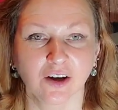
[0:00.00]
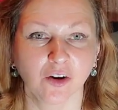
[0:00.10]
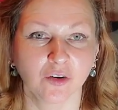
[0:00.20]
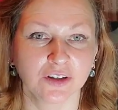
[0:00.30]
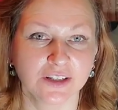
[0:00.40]

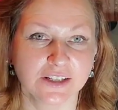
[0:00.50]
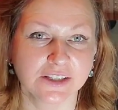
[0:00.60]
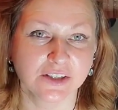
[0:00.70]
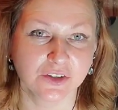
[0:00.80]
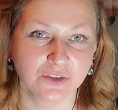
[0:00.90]
on
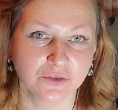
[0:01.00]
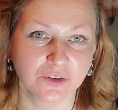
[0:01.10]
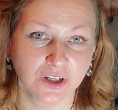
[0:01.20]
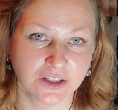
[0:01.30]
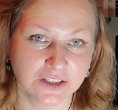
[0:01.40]
these two
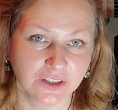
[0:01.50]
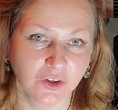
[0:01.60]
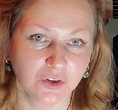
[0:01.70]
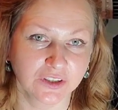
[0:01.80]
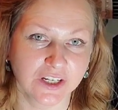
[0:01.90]

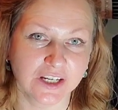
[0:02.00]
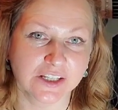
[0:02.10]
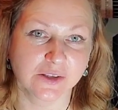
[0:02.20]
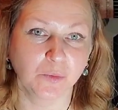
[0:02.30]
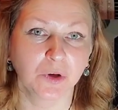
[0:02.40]

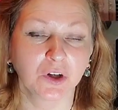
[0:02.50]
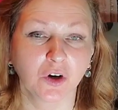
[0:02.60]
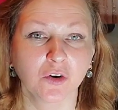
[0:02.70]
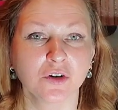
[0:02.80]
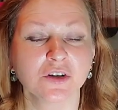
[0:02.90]
categories
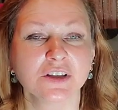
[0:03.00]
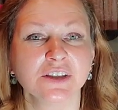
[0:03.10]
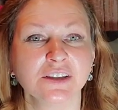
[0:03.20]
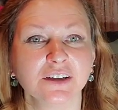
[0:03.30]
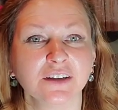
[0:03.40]

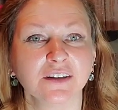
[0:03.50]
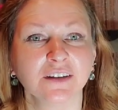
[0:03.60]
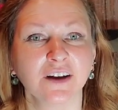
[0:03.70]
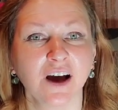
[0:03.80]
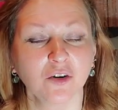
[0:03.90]
because
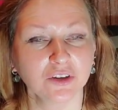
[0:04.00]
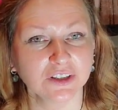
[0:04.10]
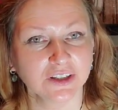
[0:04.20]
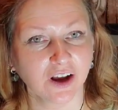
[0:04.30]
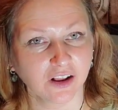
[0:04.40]
our
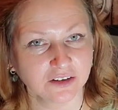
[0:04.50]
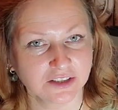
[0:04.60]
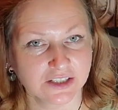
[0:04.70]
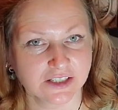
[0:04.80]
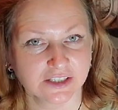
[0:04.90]

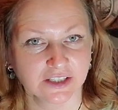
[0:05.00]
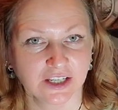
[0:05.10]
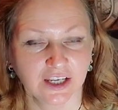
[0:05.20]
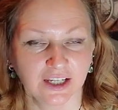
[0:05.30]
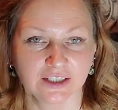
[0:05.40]
colors
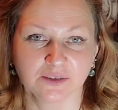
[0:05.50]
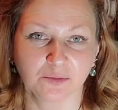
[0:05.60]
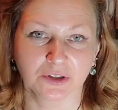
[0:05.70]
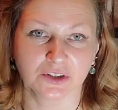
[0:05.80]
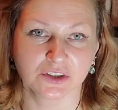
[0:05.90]
in
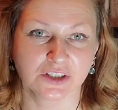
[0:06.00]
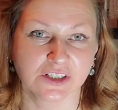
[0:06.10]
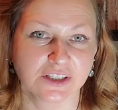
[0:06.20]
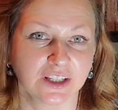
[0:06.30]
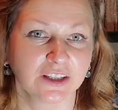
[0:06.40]

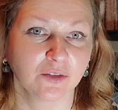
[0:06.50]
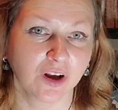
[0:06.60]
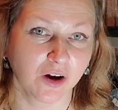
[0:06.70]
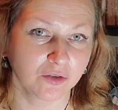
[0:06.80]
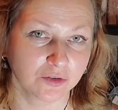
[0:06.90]
pictures in
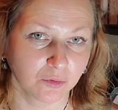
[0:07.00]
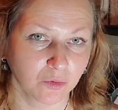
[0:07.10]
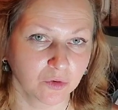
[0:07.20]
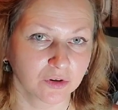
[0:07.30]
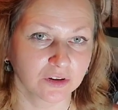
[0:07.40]
our
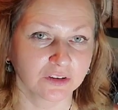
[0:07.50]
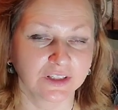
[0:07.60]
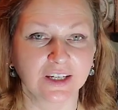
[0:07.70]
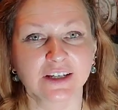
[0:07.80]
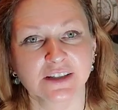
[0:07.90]
world
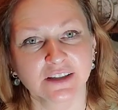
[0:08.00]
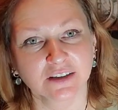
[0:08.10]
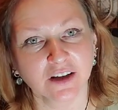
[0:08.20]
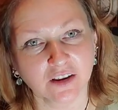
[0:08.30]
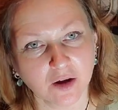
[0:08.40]
is the
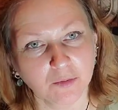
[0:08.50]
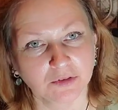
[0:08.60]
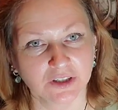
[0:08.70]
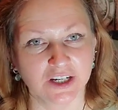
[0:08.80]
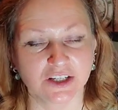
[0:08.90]

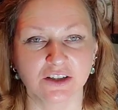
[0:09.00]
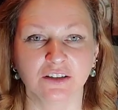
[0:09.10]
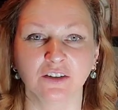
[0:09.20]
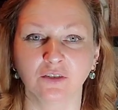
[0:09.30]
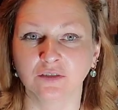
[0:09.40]

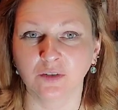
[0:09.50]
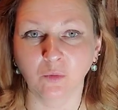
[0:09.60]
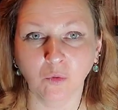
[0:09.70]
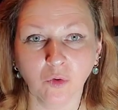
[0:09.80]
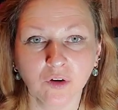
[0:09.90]
collaboration of the
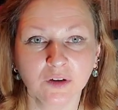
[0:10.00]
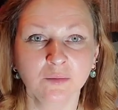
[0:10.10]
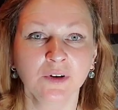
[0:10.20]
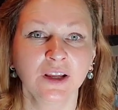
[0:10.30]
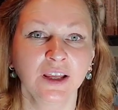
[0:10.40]
warm
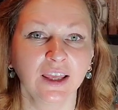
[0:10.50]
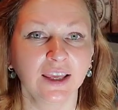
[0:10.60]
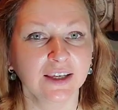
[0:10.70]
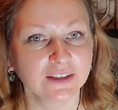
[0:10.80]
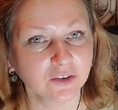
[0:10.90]

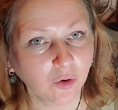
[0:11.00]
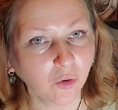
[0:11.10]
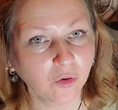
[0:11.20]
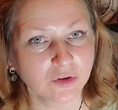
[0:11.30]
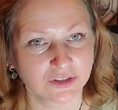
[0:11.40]
and
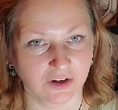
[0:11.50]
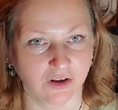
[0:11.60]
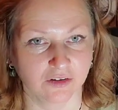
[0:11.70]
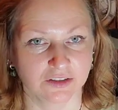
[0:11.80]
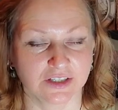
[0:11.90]
cold
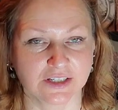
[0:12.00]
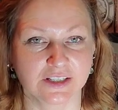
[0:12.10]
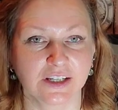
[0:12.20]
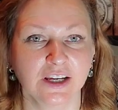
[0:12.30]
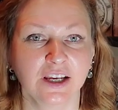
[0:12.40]
colors,
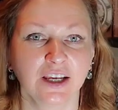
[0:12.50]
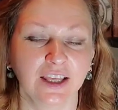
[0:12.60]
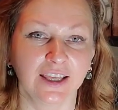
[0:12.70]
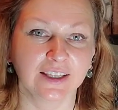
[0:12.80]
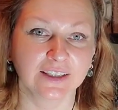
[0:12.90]

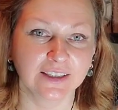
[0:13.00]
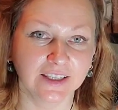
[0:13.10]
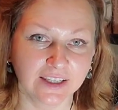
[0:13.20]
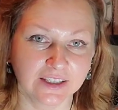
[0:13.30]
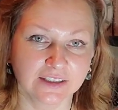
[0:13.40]
and
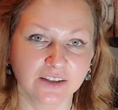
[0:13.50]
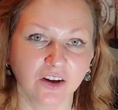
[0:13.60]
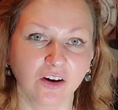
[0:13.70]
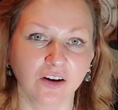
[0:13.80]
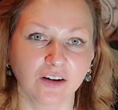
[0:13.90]
then
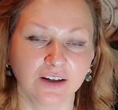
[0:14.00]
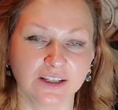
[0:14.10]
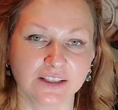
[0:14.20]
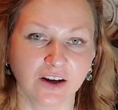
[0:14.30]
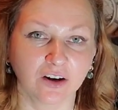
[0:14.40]

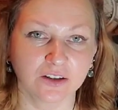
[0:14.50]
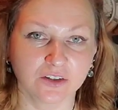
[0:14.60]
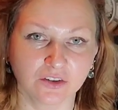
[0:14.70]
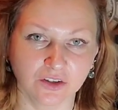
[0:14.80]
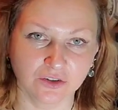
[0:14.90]
it's hard
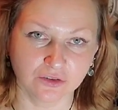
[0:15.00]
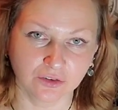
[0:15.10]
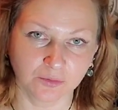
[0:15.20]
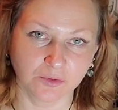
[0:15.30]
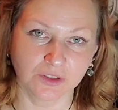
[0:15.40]
to
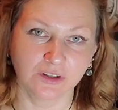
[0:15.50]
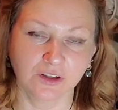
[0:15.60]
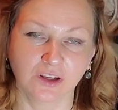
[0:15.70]
determine